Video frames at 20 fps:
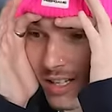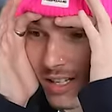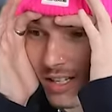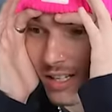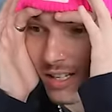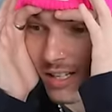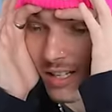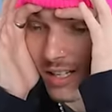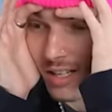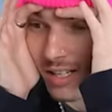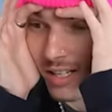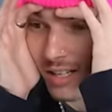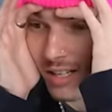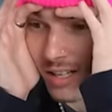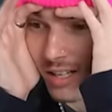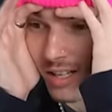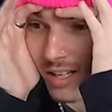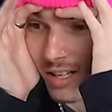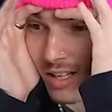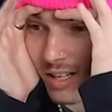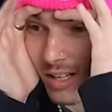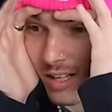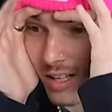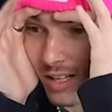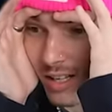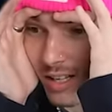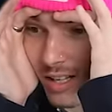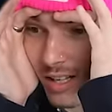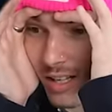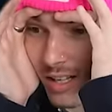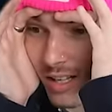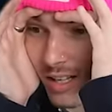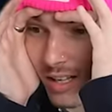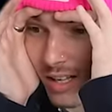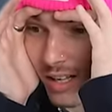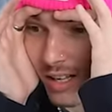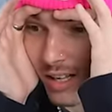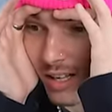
(silence)